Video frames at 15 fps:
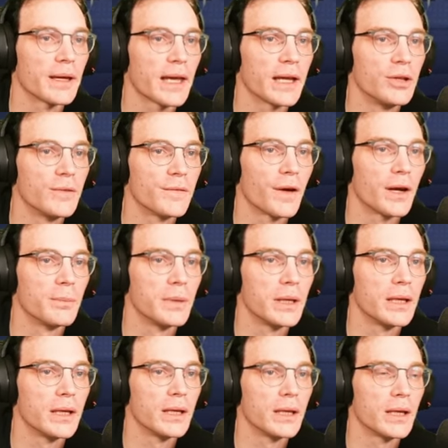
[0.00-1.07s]
Can you find
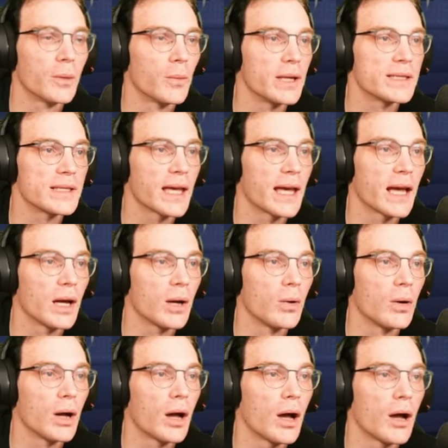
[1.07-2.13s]
me a way to get
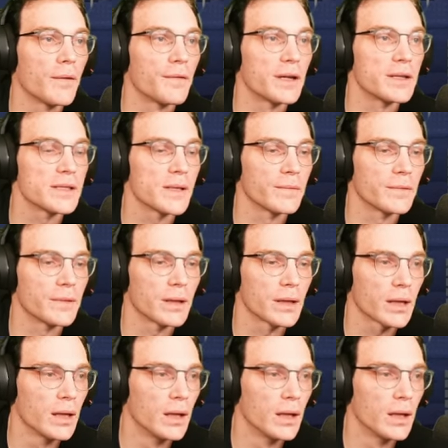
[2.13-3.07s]
out? I'll find something.